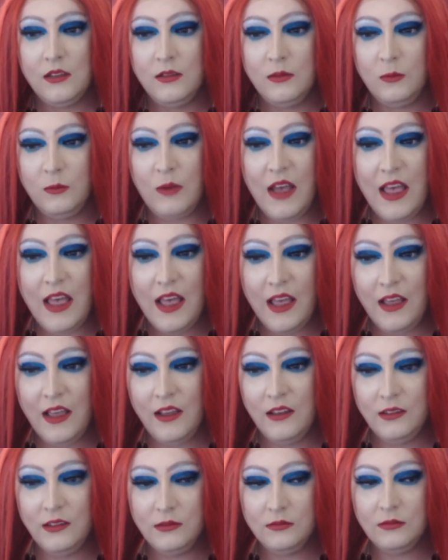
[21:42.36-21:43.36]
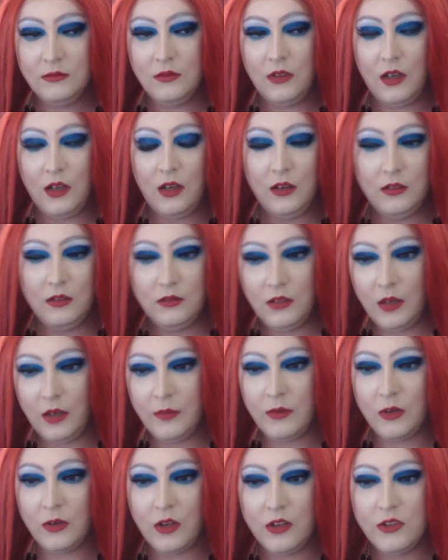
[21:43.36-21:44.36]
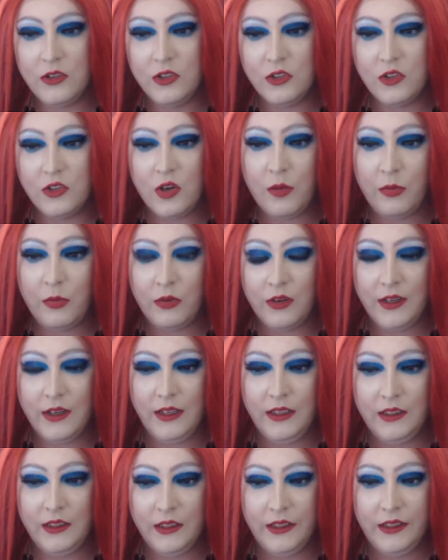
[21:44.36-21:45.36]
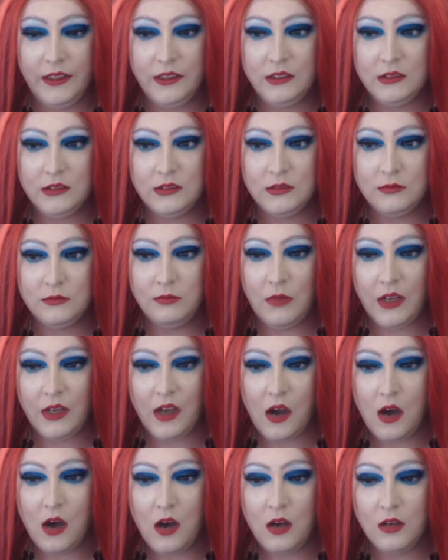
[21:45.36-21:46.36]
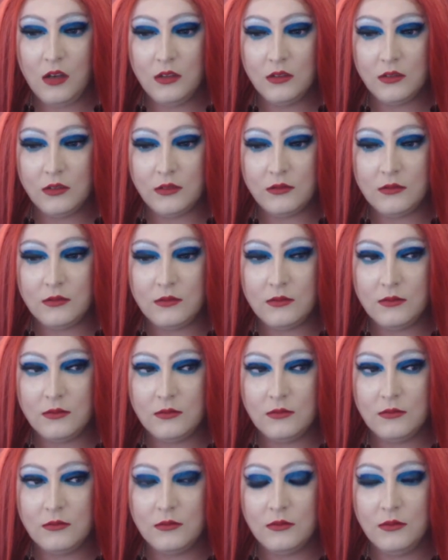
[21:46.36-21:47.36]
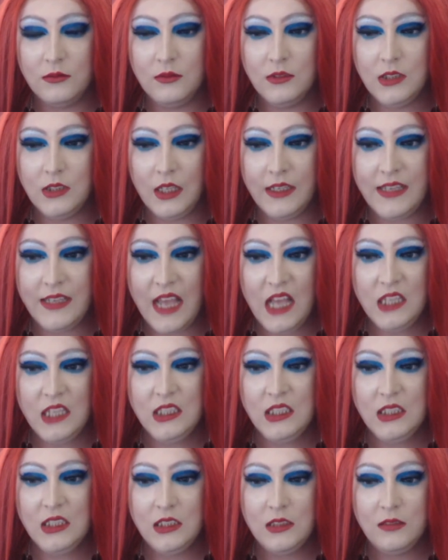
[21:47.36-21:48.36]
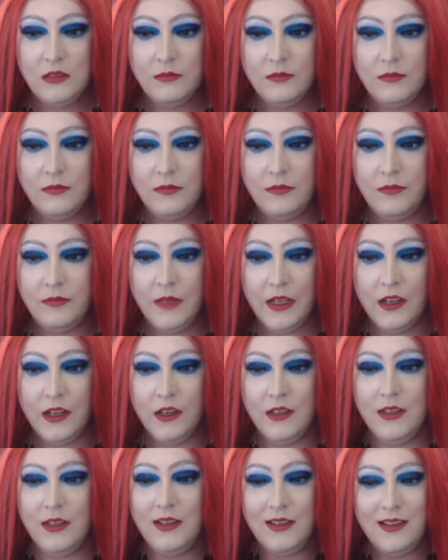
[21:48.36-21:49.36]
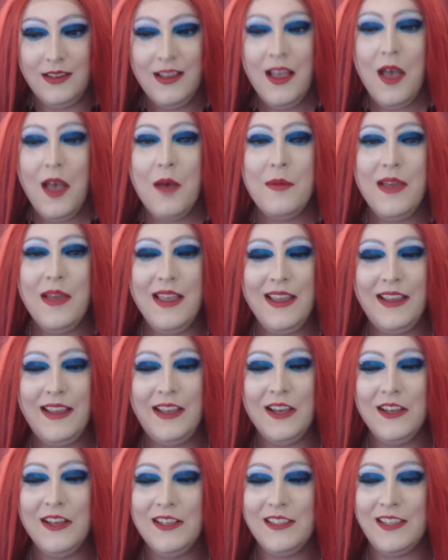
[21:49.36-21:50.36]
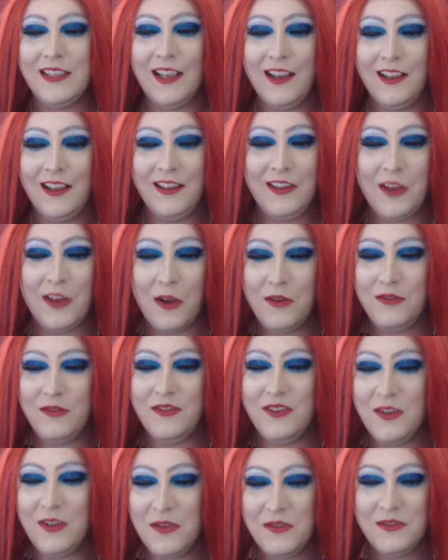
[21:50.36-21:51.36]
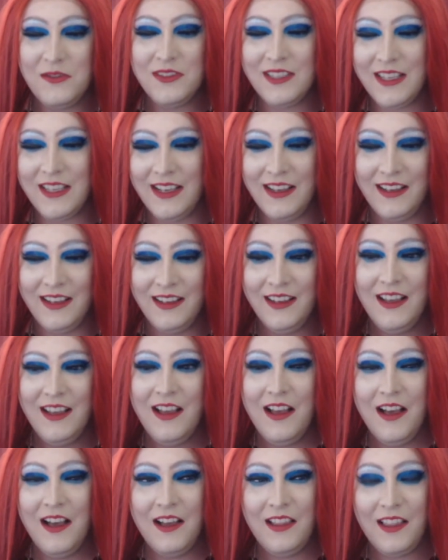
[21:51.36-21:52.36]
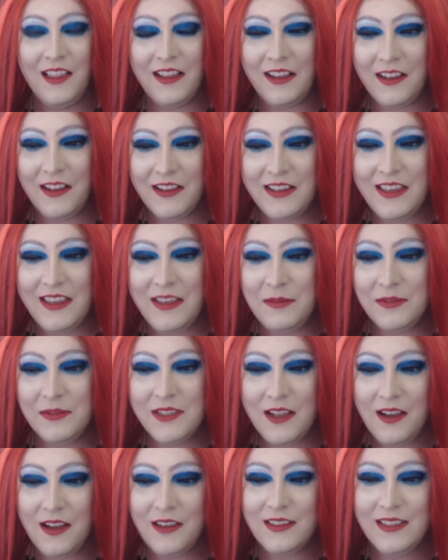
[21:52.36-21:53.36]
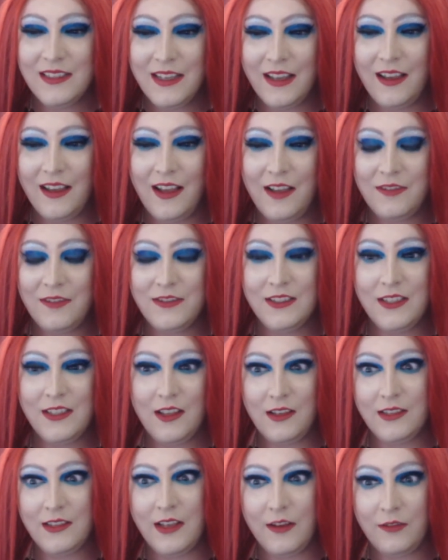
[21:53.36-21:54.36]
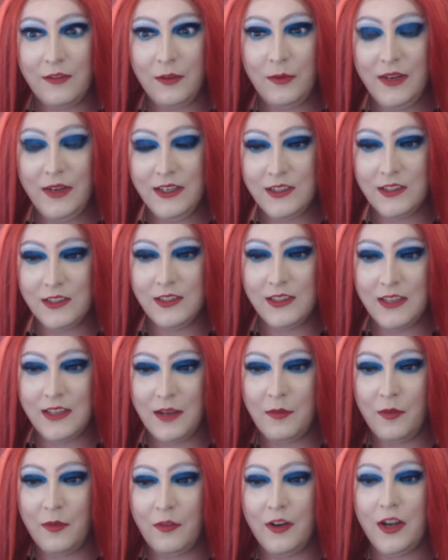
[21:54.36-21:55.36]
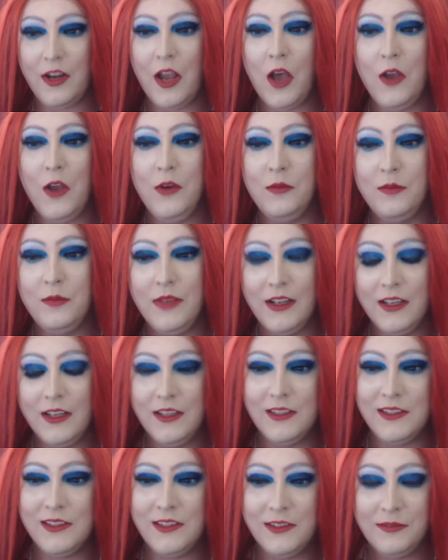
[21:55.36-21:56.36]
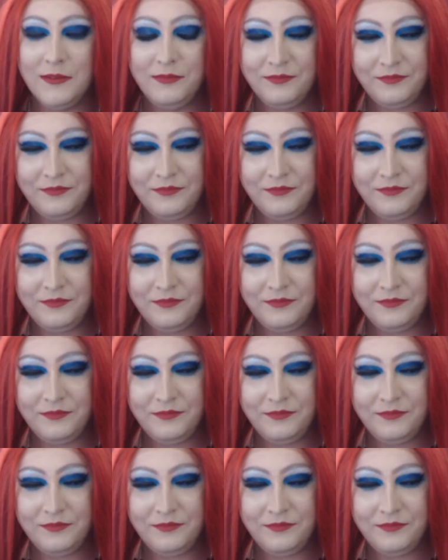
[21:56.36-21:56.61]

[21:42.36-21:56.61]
where I'm not going to the shop or anything, my car is like dead because because I don't use it. Like I keep starting it. I have to start it every week just to take my friend home because